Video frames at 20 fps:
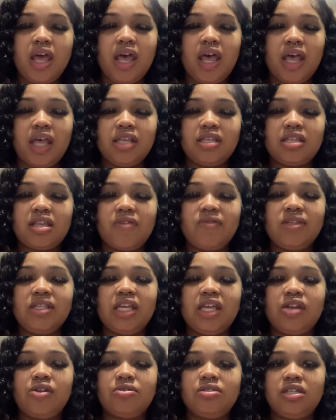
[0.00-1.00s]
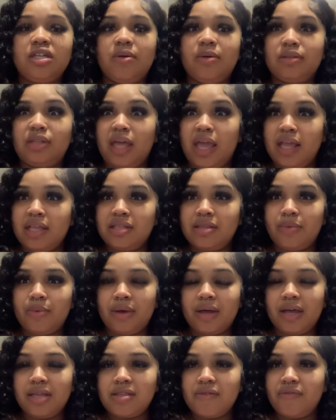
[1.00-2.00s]
It's giving the energy for the 8 of
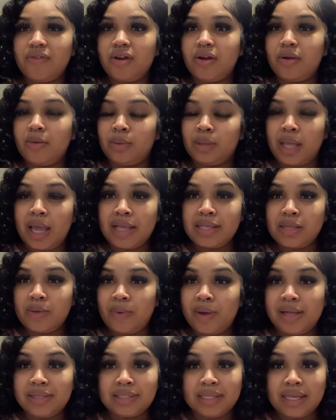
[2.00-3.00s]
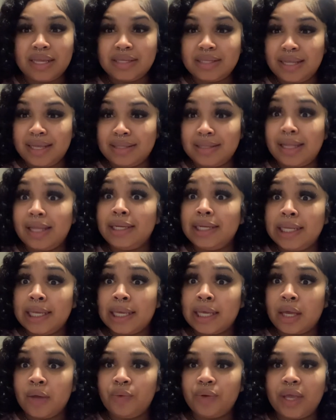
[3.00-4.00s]
Wands. If you don't know what the 8 of Wands is, that's that
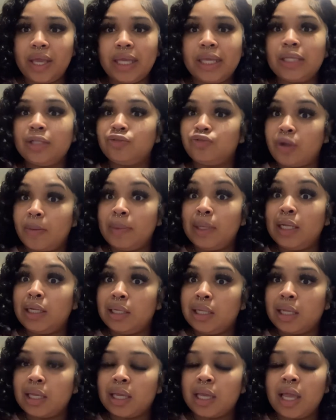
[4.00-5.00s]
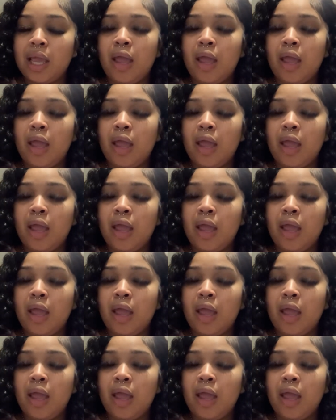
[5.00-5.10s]
dick. Okay, you dropping that dick.